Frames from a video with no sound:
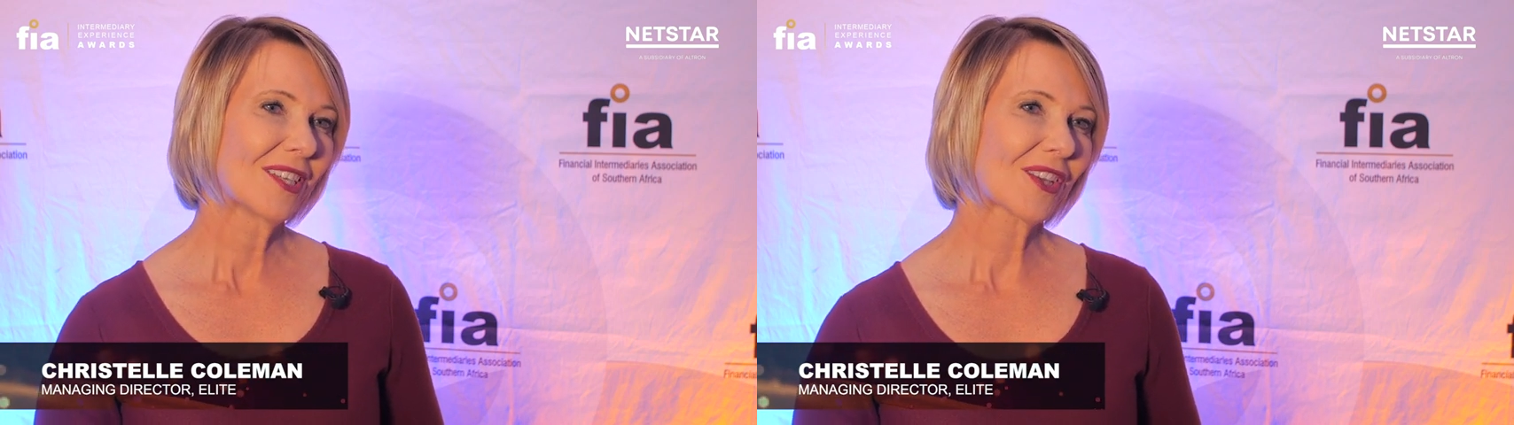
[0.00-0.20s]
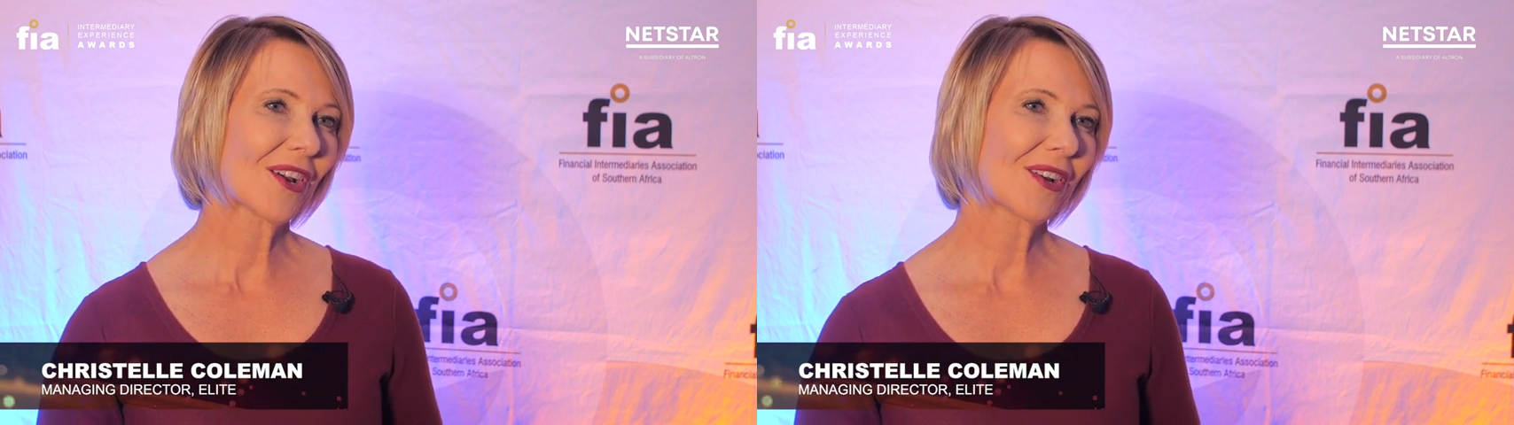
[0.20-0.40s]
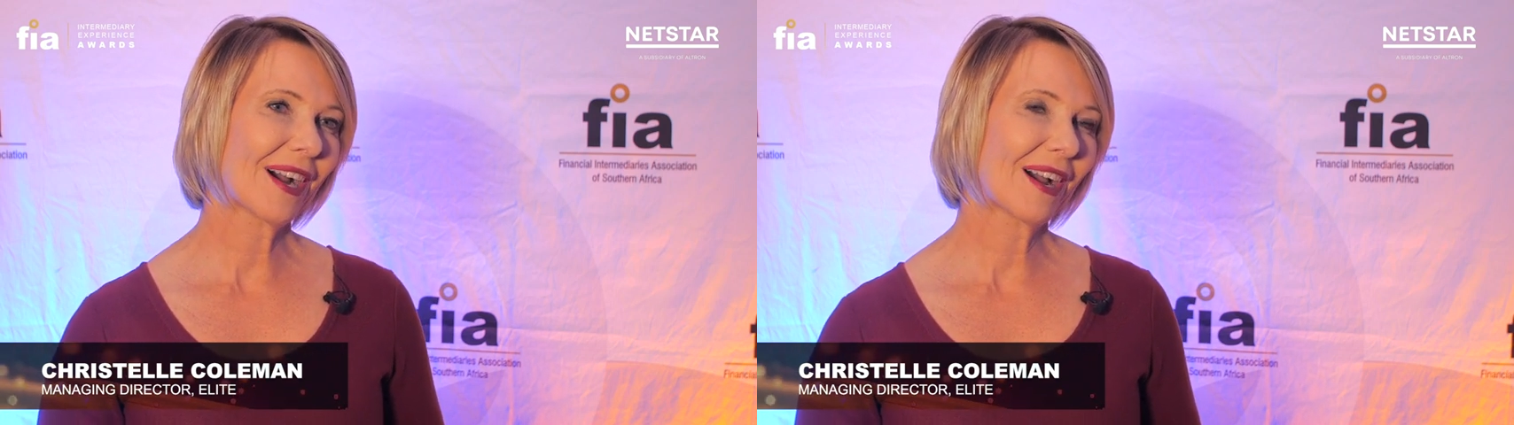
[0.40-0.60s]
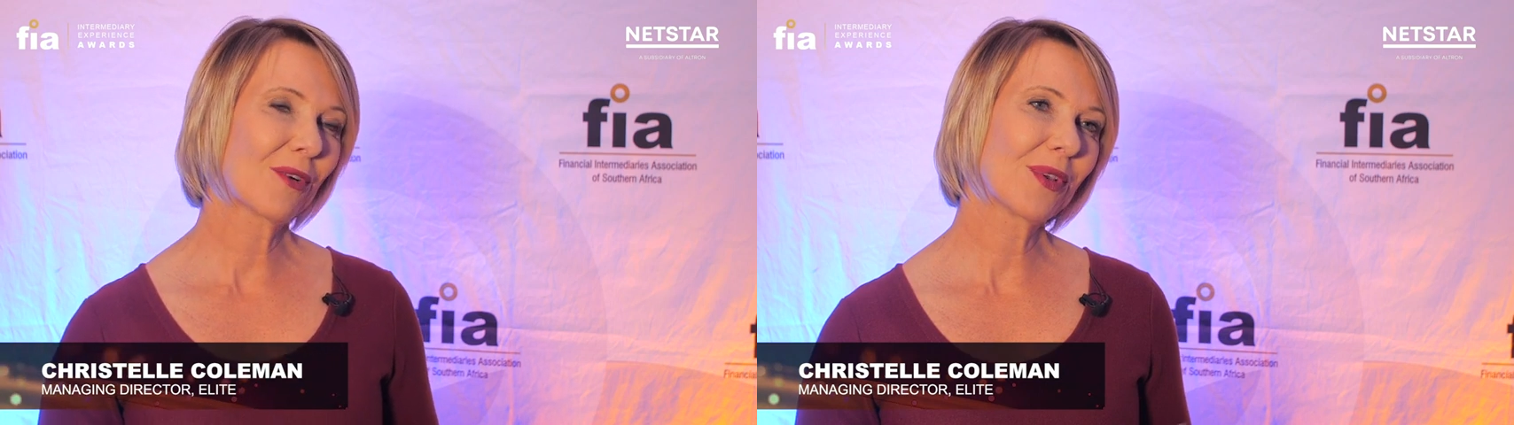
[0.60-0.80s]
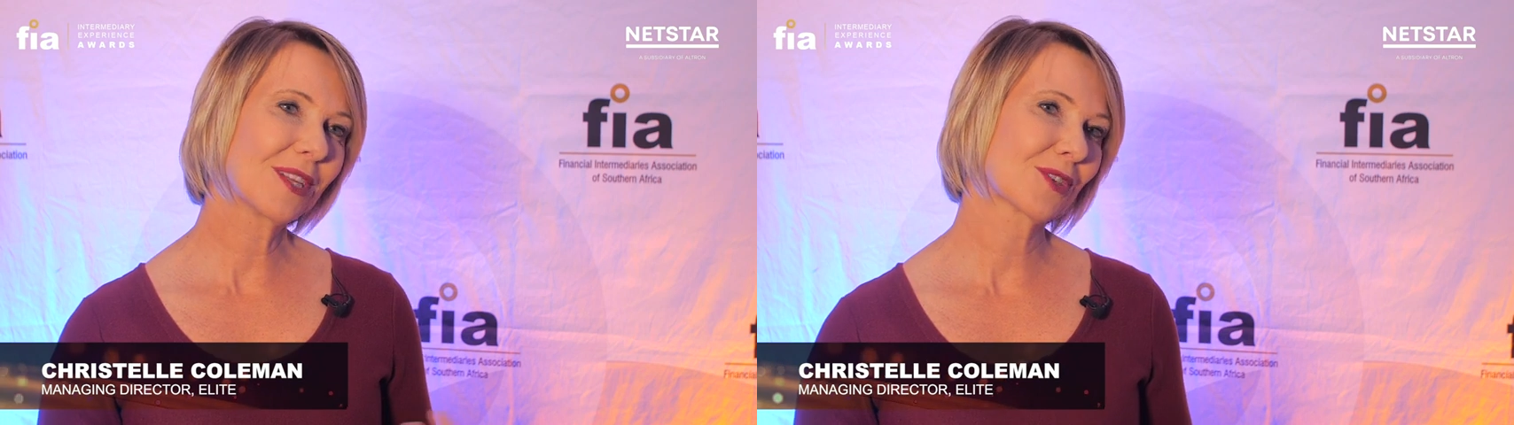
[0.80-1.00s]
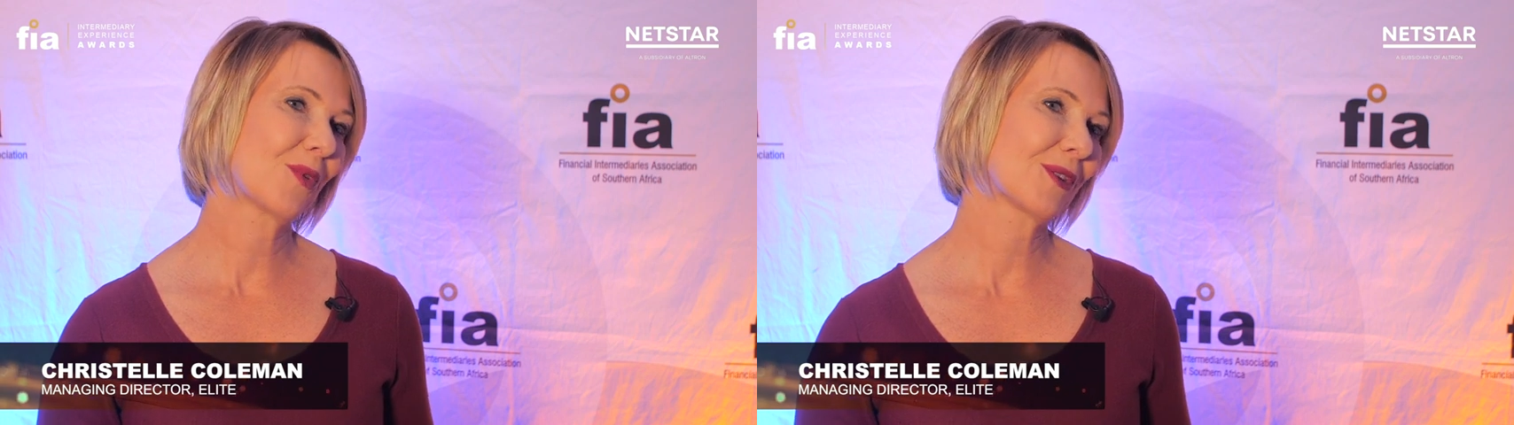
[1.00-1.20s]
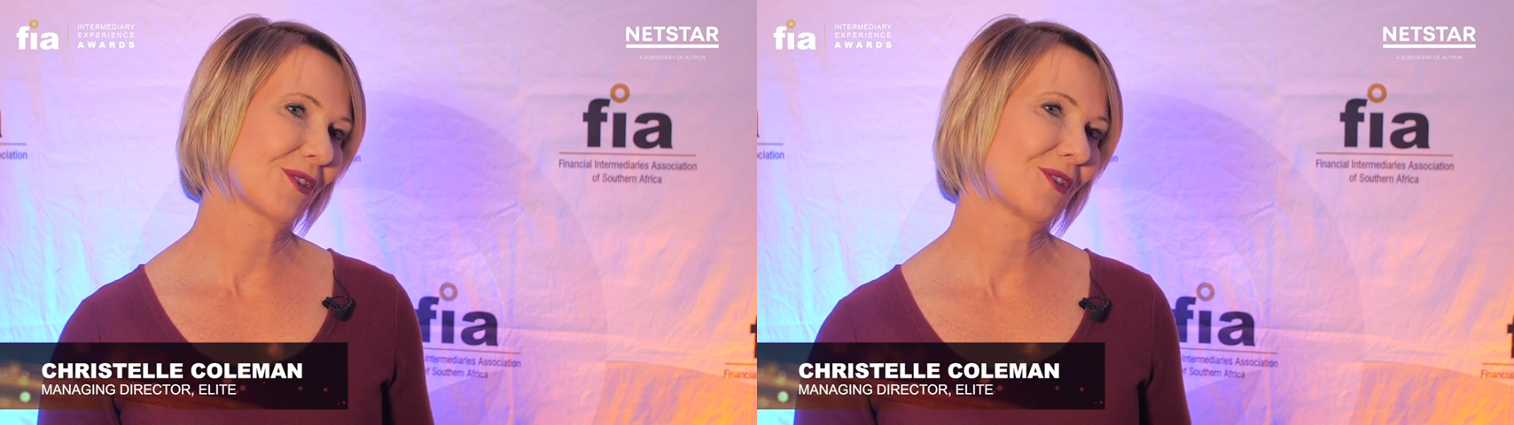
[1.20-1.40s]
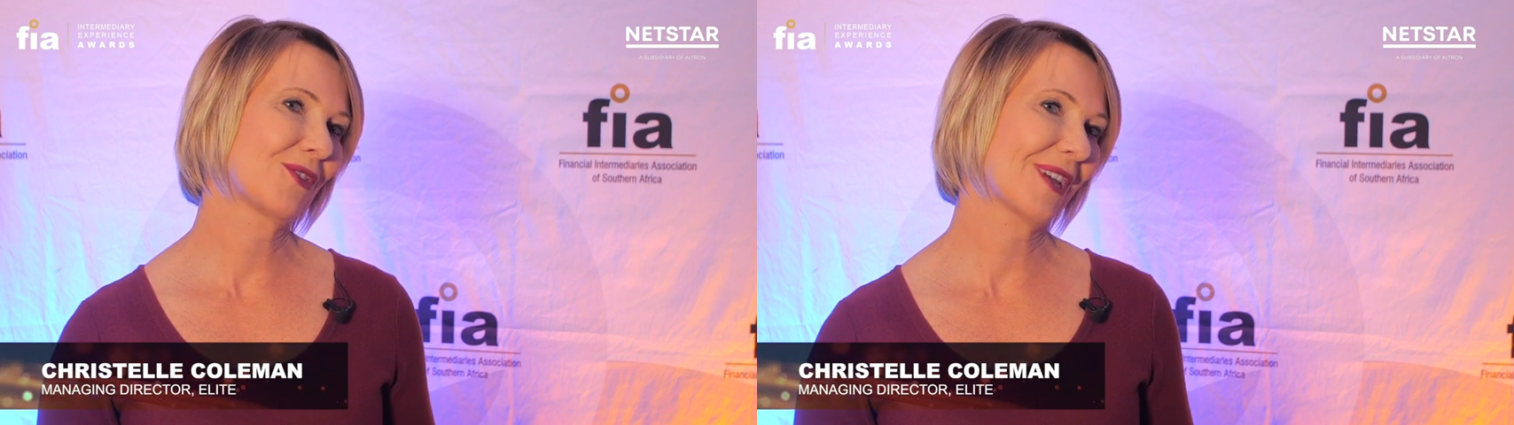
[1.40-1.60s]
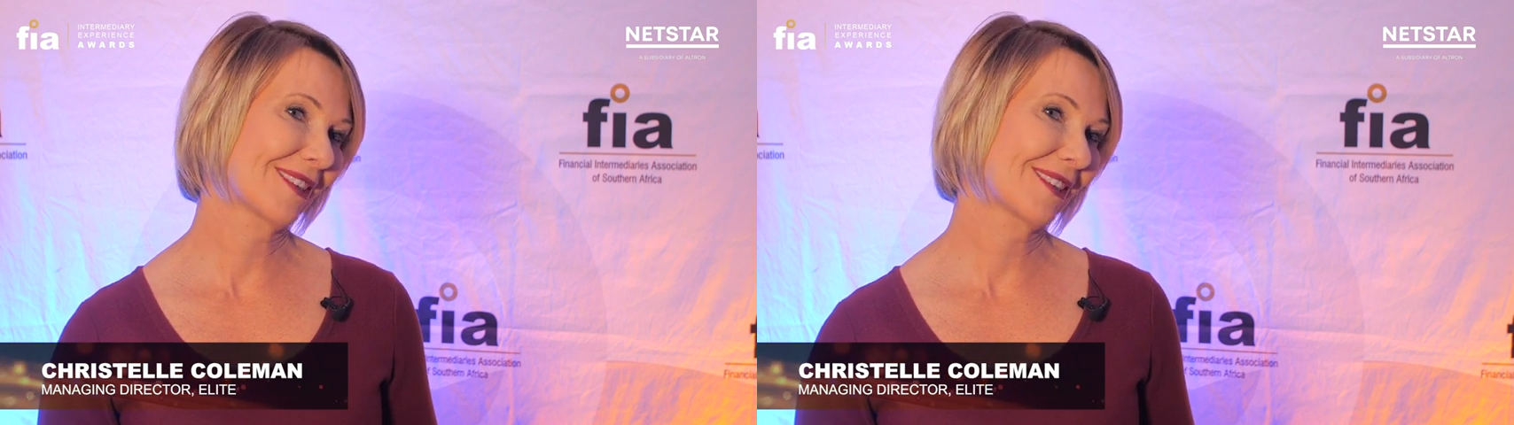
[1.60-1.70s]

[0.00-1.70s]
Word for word: So I, really just wanted to, to,